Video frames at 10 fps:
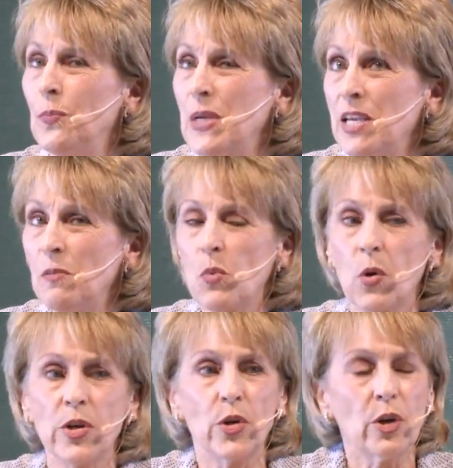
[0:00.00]
be
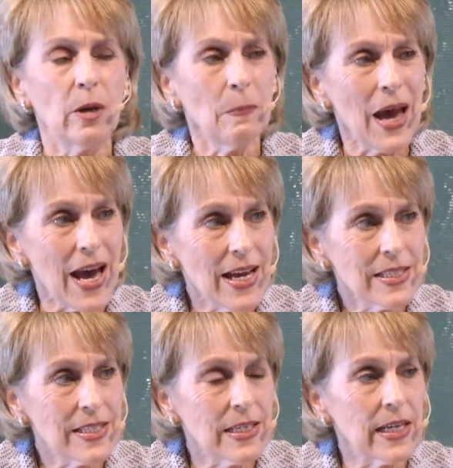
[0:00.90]
more, your
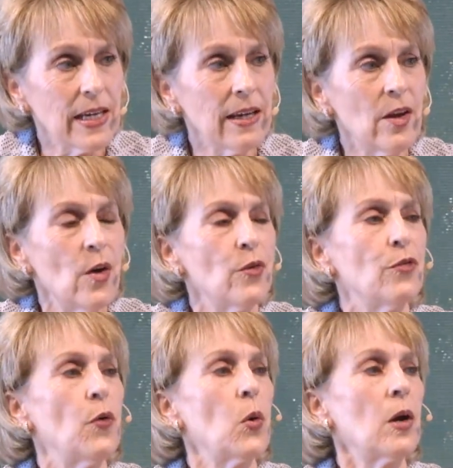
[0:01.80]
capacity
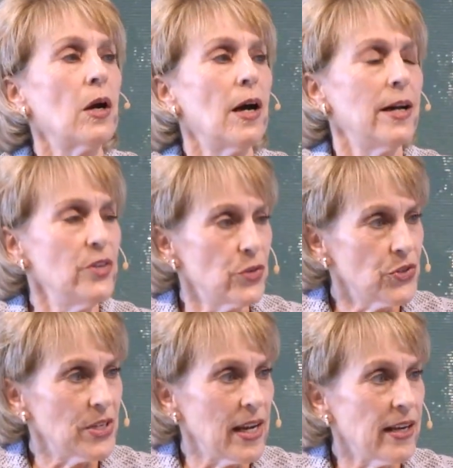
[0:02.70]
for
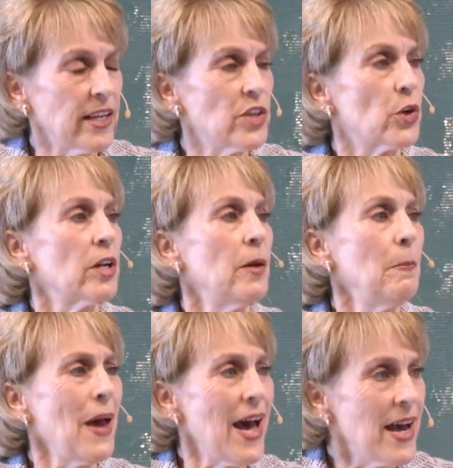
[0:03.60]
understanding, your
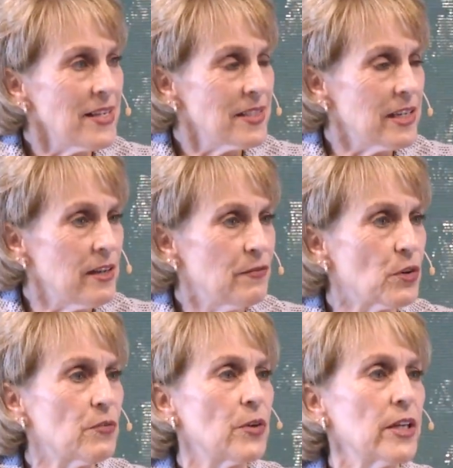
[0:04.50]
capacity
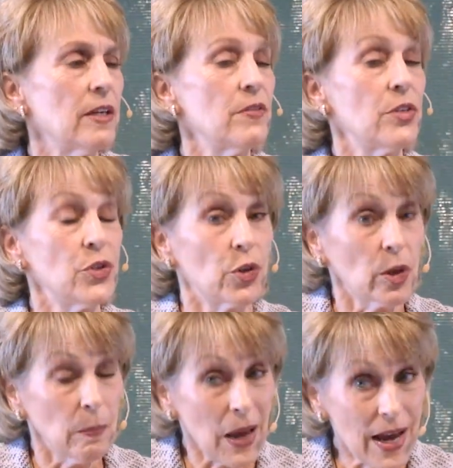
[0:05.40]
for forgiveness, your
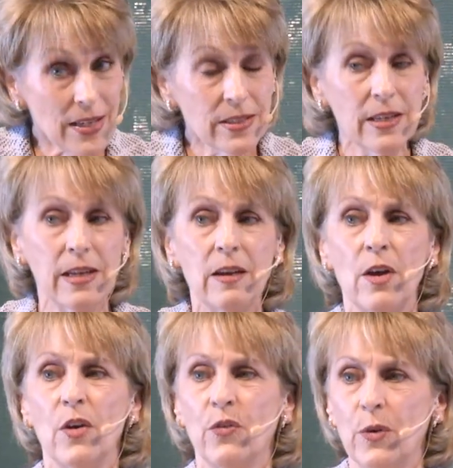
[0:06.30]
capacity
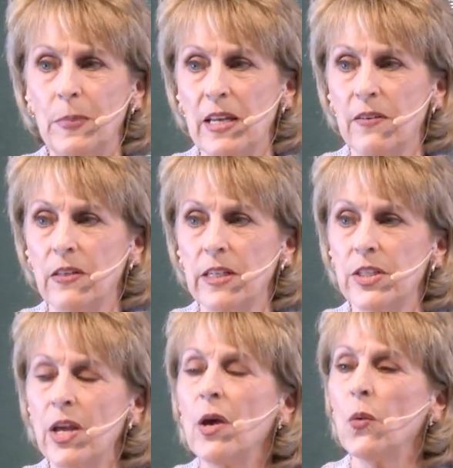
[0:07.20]
for
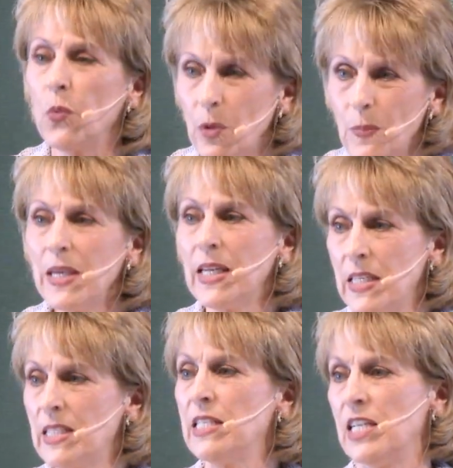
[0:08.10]
benevolence will
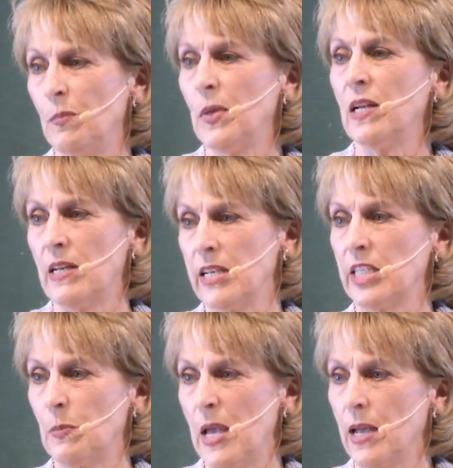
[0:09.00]
begin to deepen and
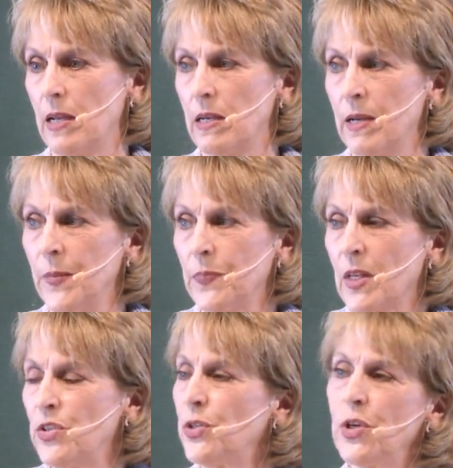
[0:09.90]
expand.
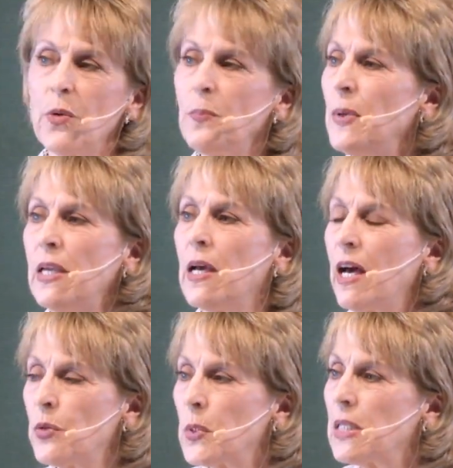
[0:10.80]
So don't be
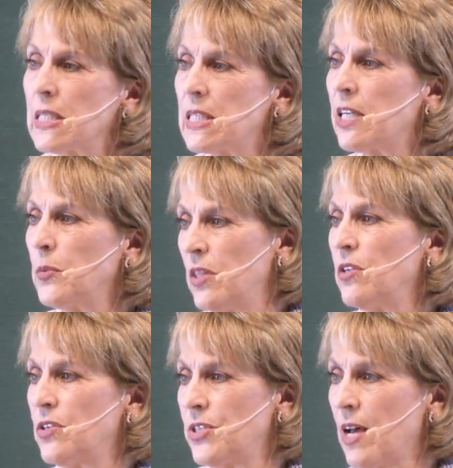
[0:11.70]
unrealistic with
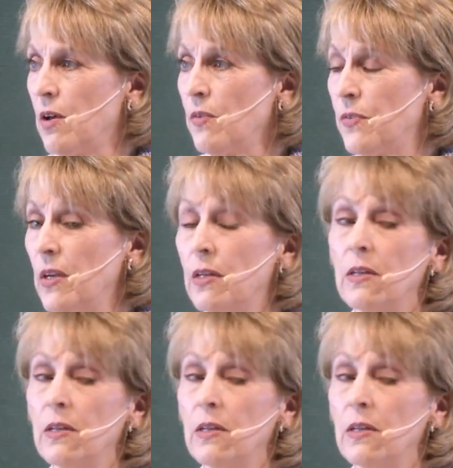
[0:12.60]
yourself.